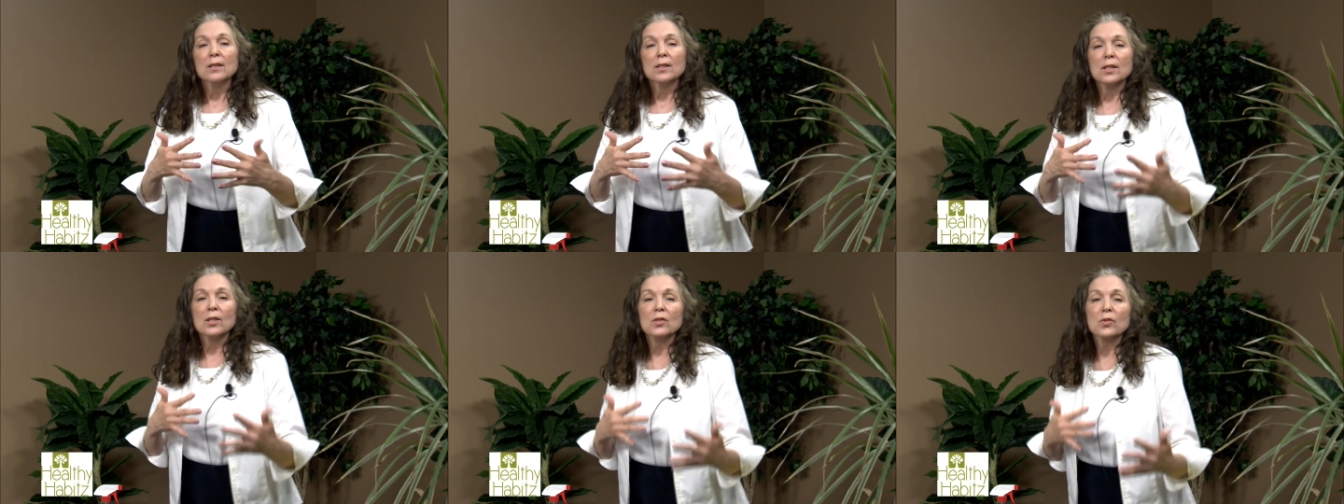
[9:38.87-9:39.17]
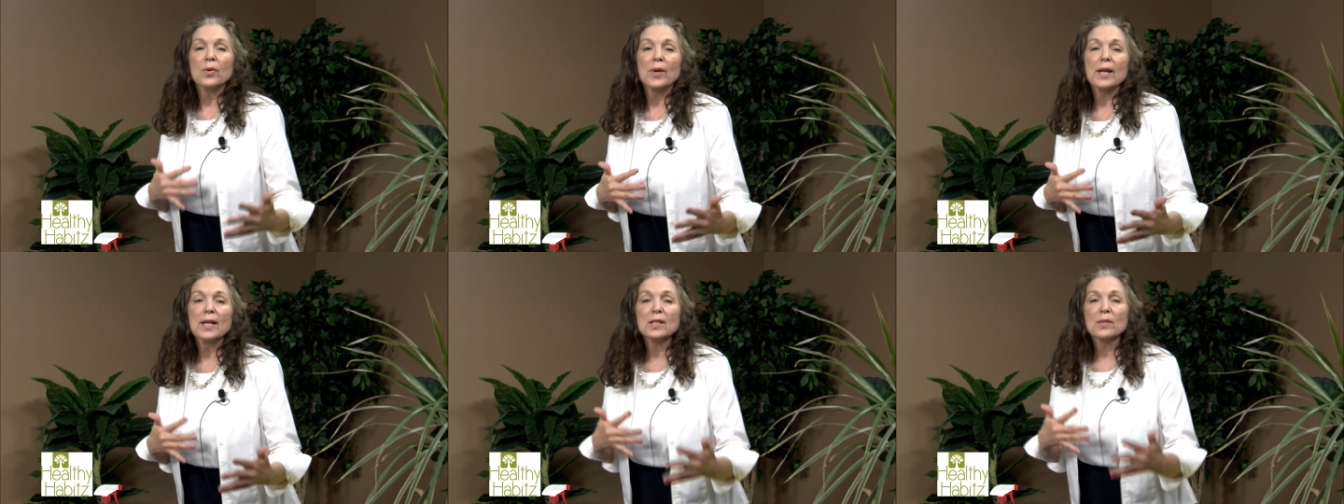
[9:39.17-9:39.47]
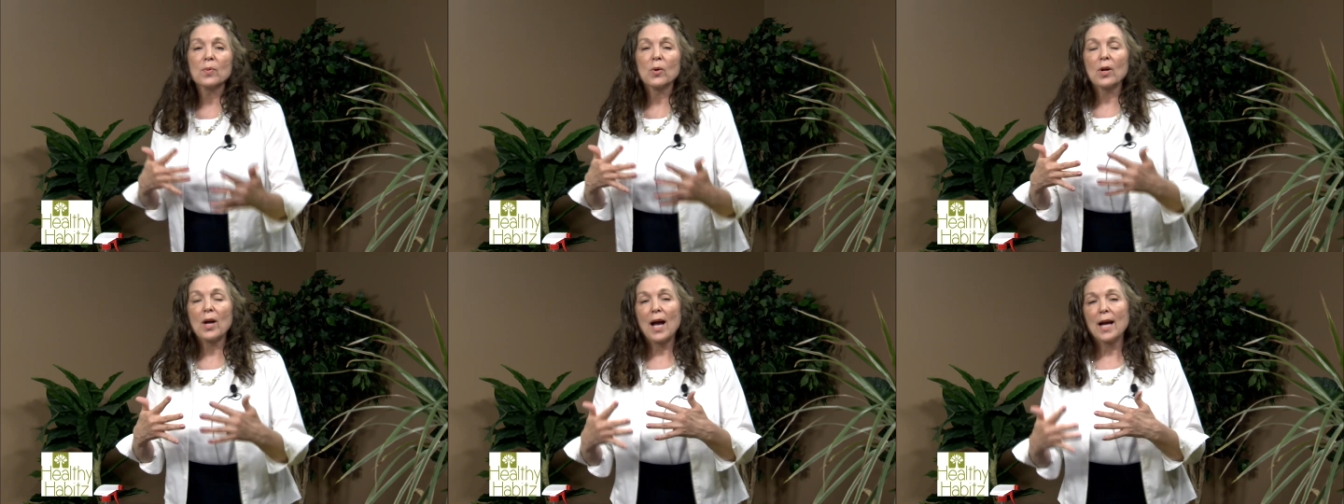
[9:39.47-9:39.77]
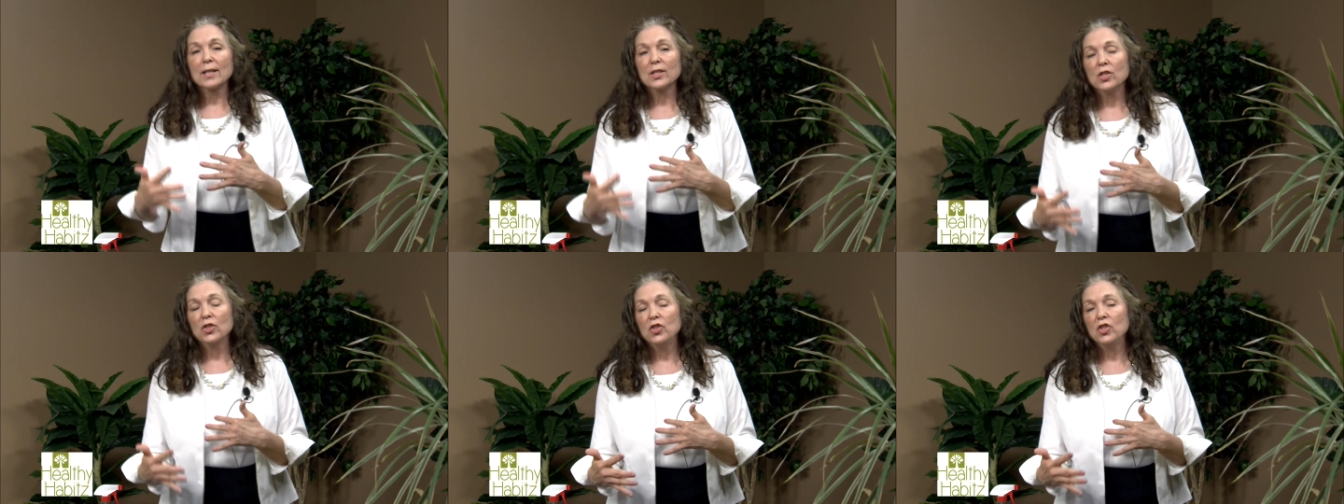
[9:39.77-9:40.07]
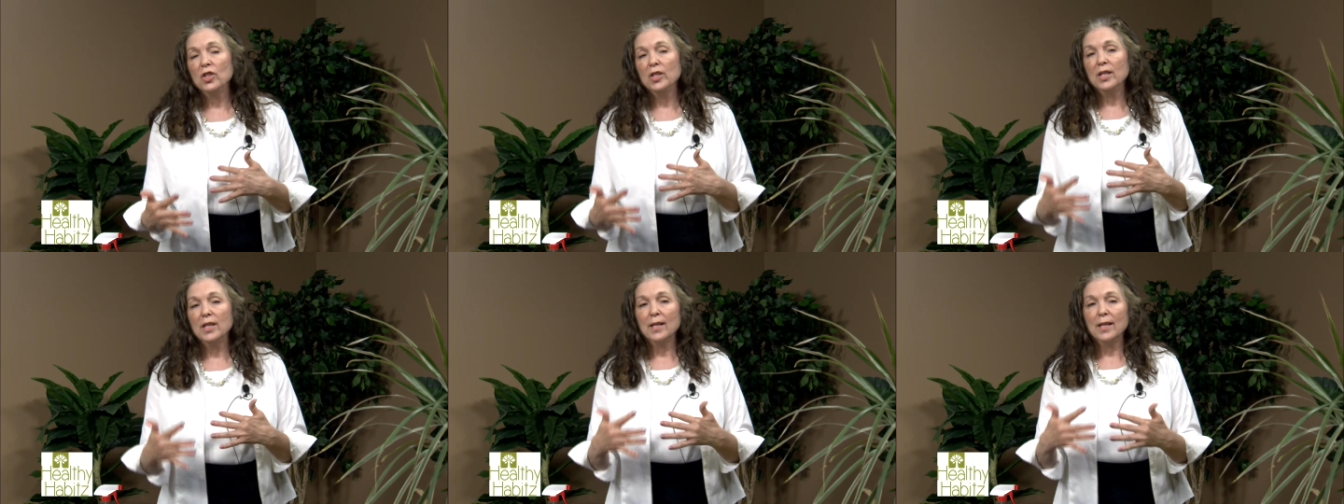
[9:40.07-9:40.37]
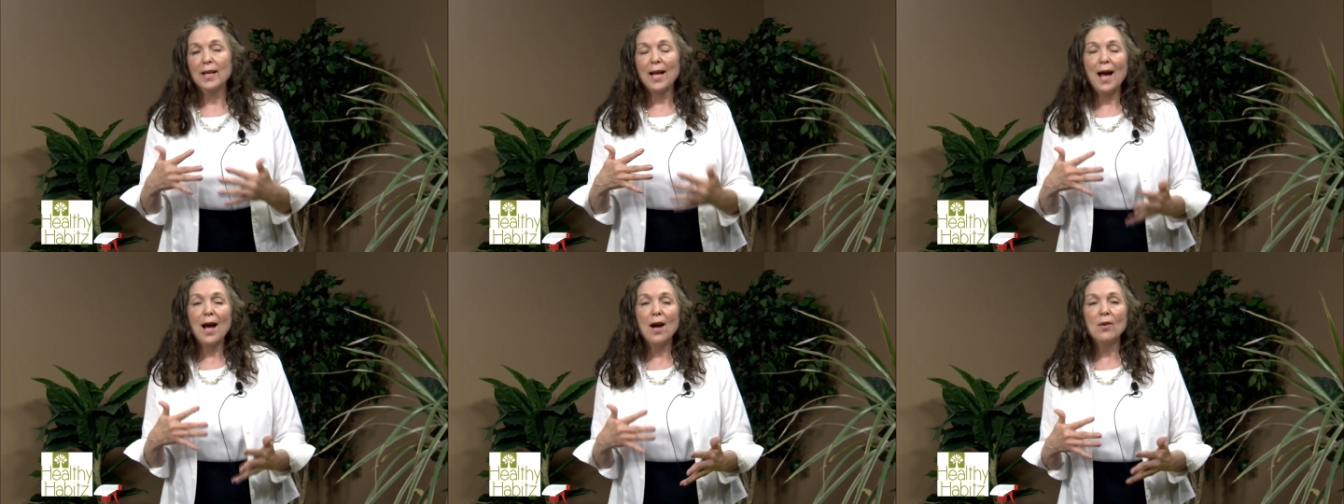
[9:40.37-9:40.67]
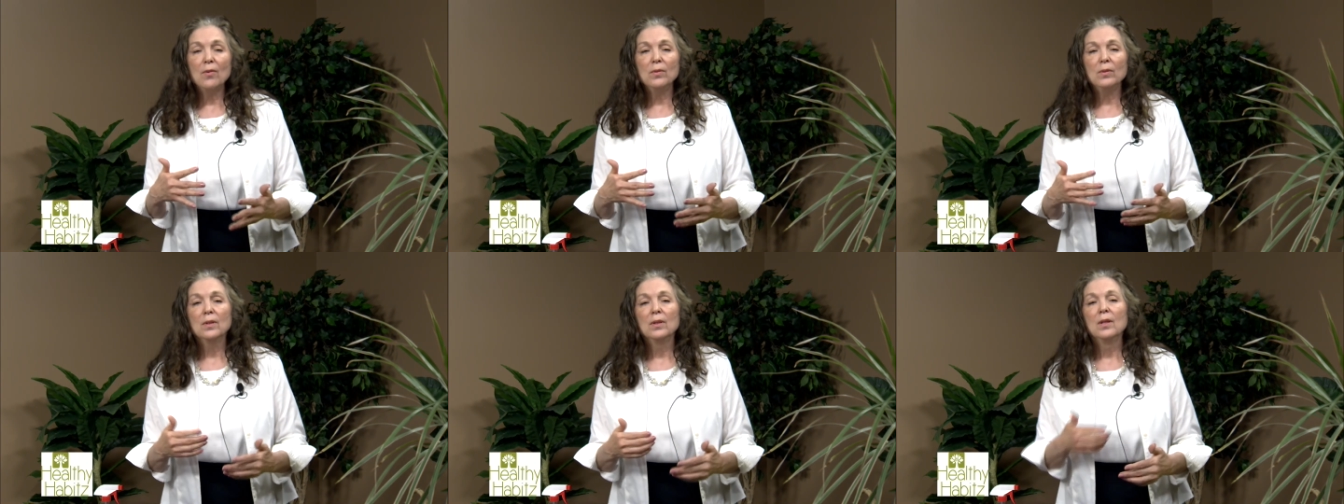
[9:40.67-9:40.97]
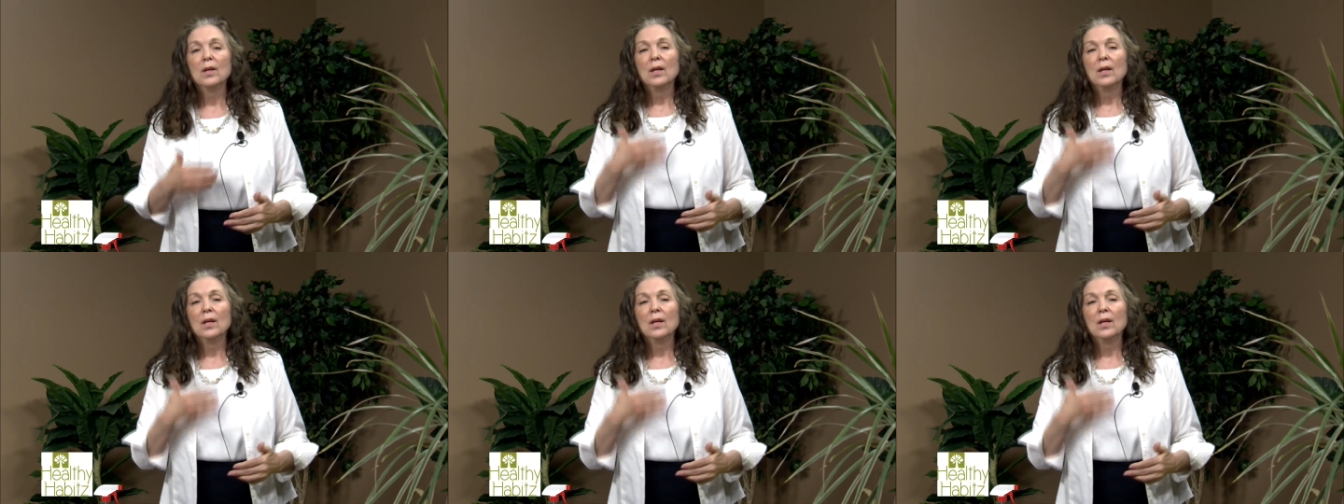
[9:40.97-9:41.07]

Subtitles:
to transport oxygen in and out,